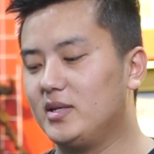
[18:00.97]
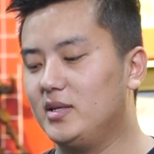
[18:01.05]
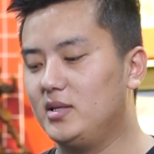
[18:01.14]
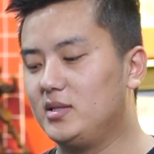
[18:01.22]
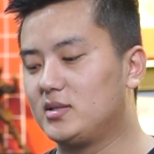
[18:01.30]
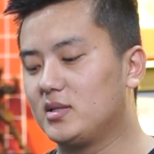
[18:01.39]

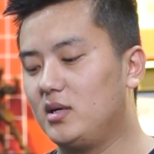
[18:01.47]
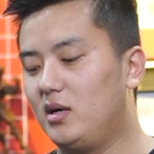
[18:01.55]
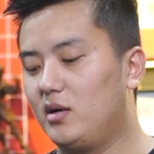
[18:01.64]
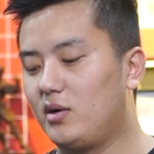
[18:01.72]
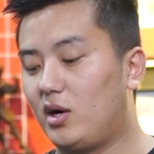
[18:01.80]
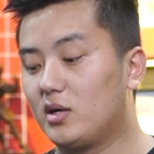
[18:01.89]
is
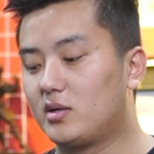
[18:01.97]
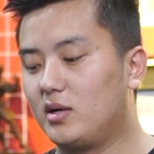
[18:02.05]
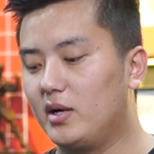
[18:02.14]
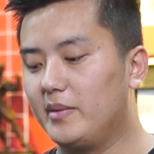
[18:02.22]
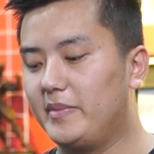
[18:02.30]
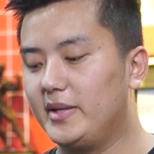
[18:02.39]
not
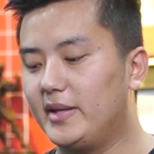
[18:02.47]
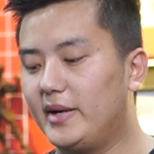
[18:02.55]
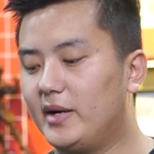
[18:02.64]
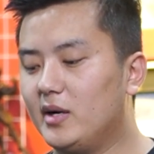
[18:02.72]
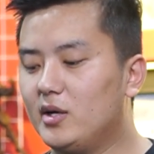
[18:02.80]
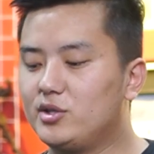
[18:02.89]
going to be there.
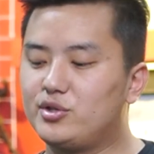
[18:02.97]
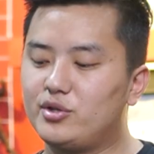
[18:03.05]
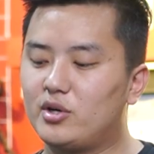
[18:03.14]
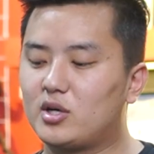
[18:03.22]
So you're